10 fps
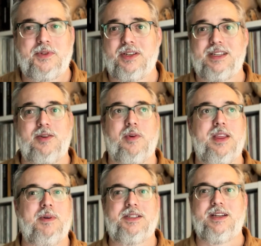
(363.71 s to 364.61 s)
So I was like, well, they
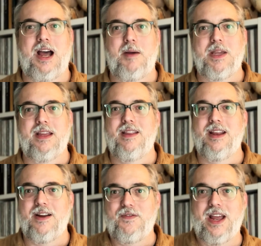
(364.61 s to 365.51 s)
must not be. And then
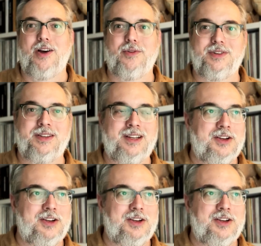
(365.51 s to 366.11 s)
I found